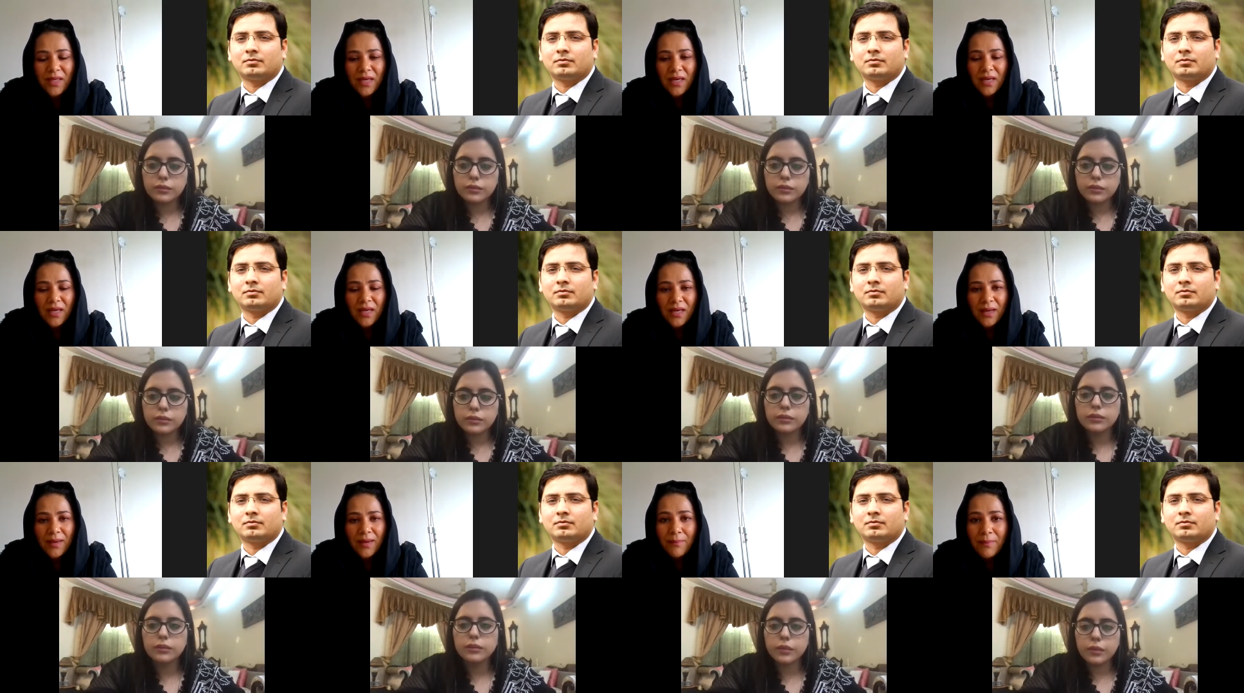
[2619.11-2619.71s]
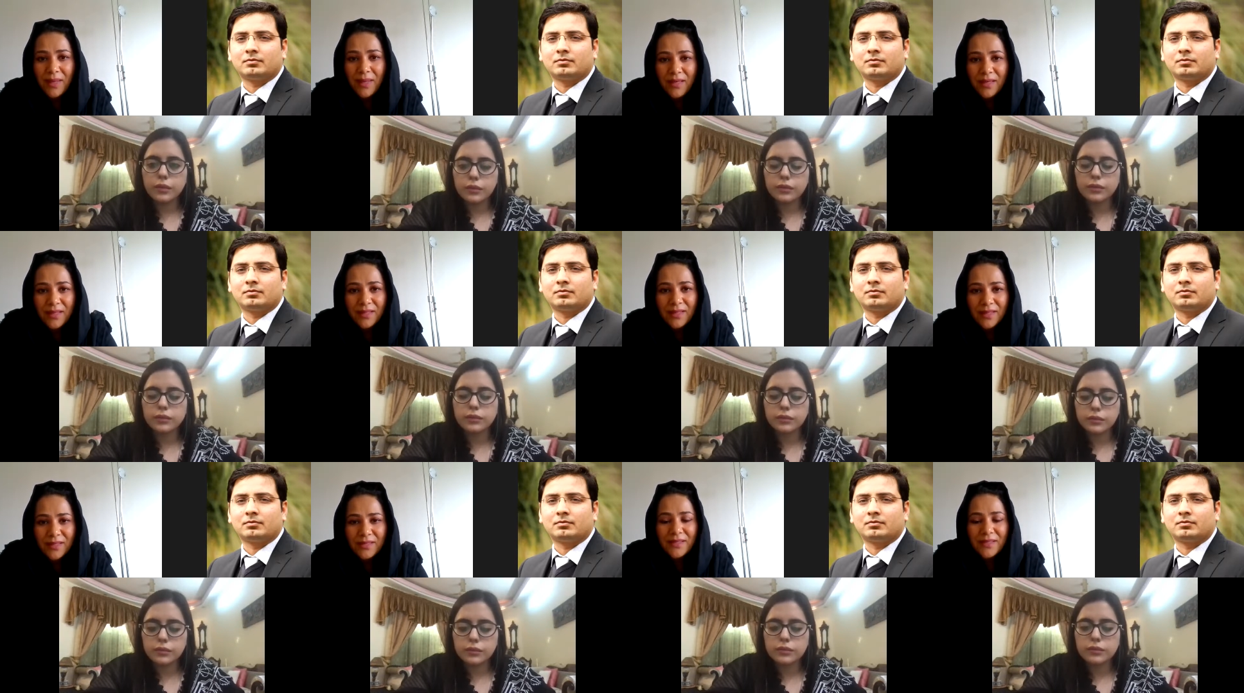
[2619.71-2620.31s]
Speaker 1: uh,
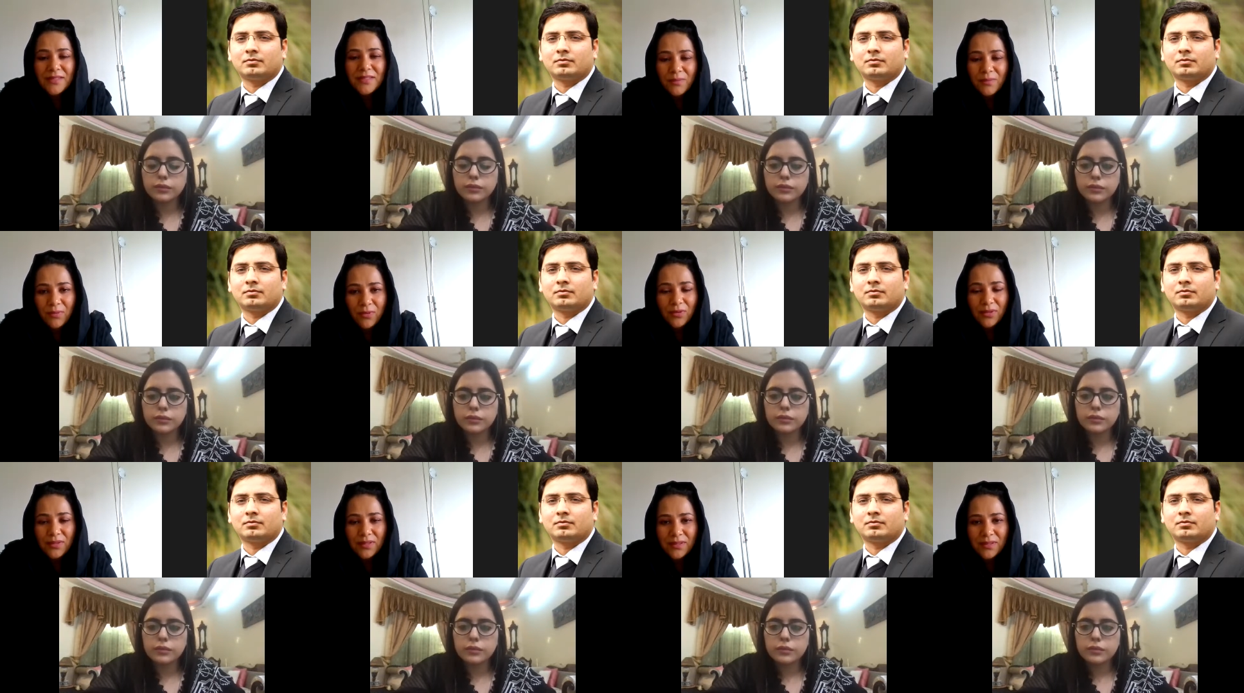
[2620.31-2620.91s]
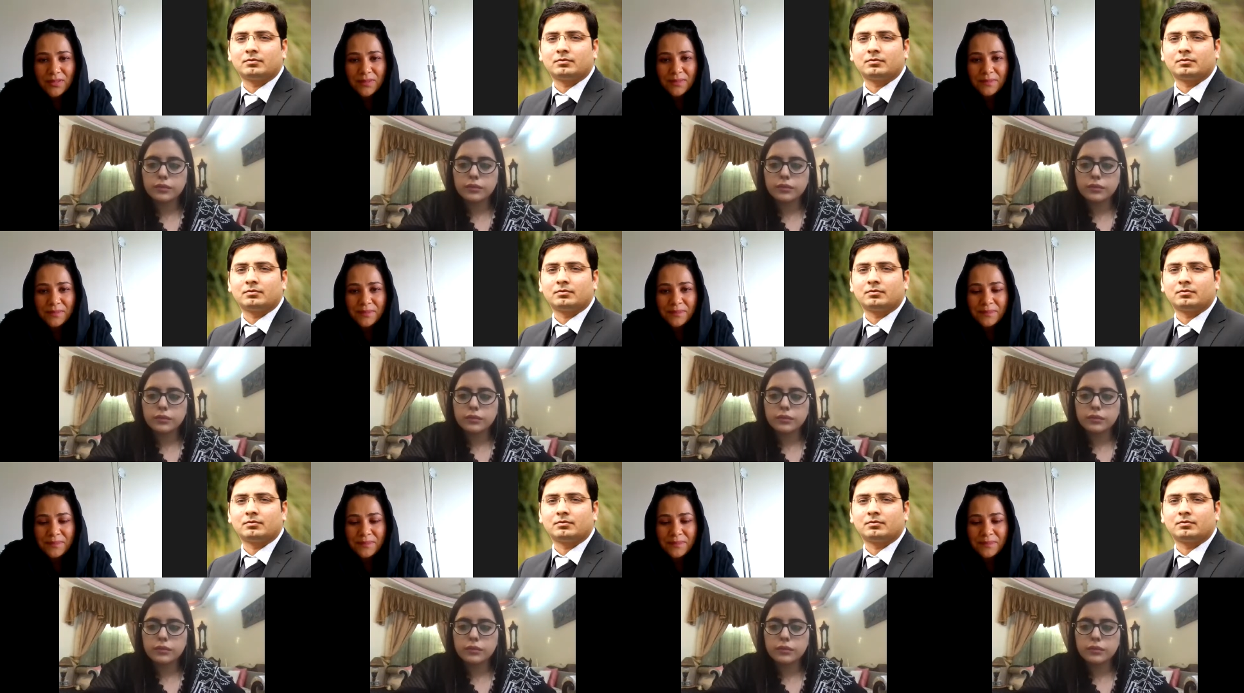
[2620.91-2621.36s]
mainly that they supported them.